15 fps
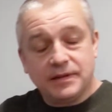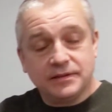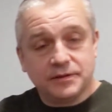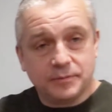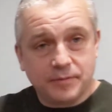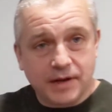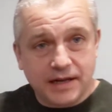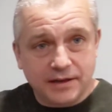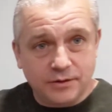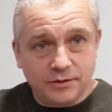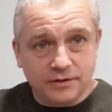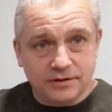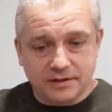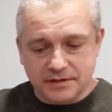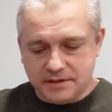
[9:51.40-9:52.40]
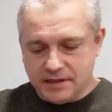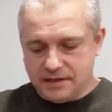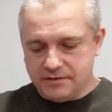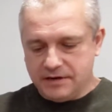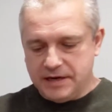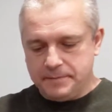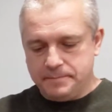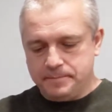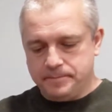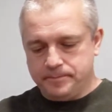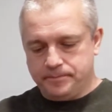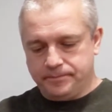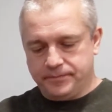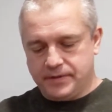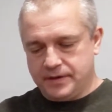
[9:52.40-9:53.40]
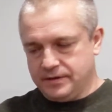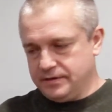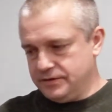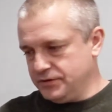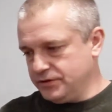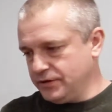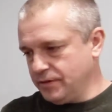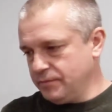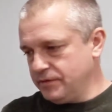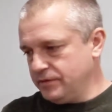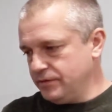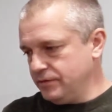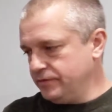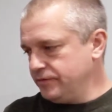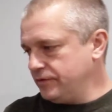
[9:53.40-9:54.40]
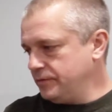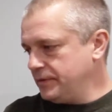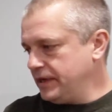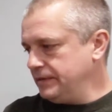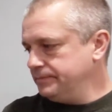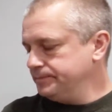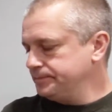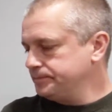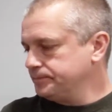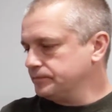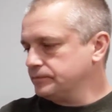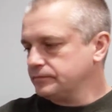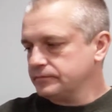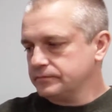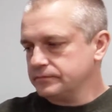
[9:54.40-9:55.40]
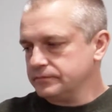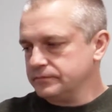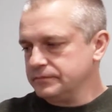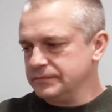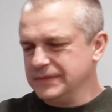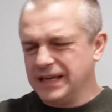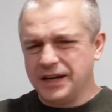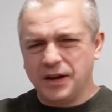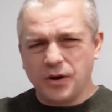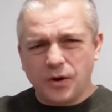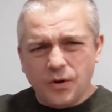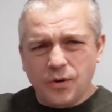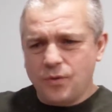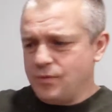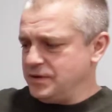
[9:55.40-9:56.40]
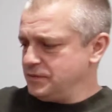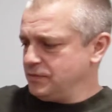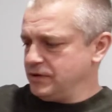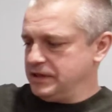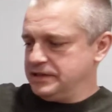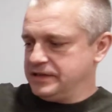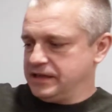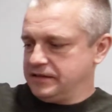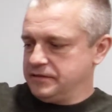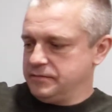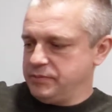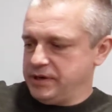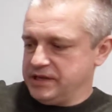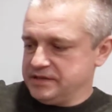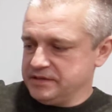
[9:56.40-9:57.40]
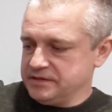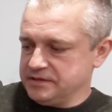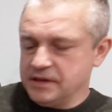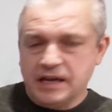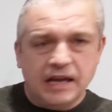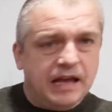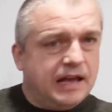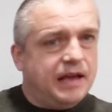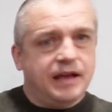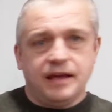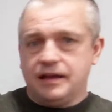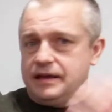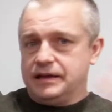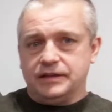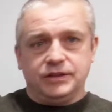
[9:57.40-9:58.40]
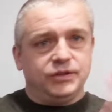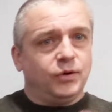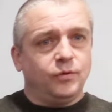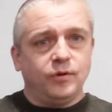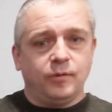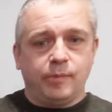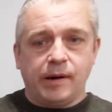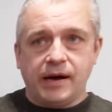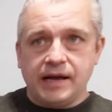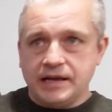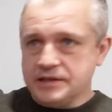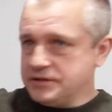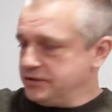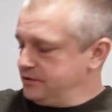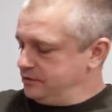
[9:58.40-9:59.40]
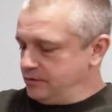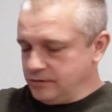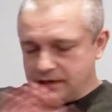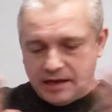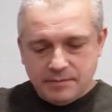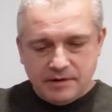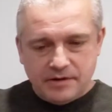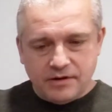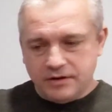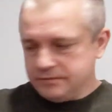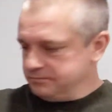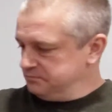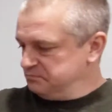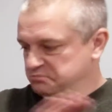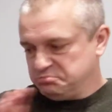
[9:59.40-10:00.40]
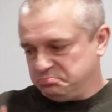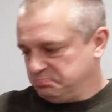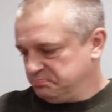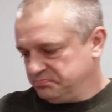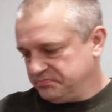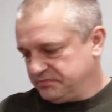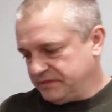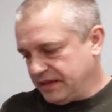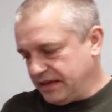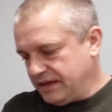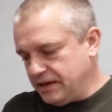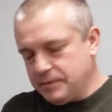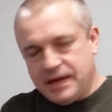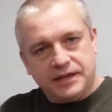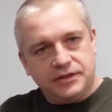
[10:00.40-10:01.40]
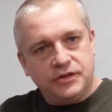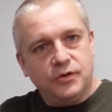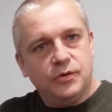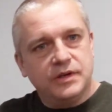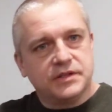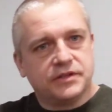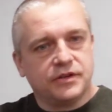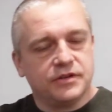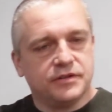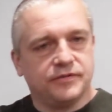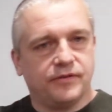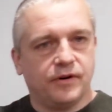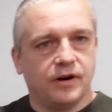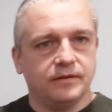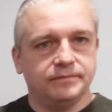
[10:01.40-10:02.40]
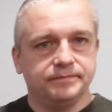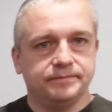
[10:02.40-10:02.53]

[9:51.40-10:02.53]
are my local distillery. They're just up the road from me, and I always want to sing them praises. Total bias, don't get me wrong. and I make no excuse for it.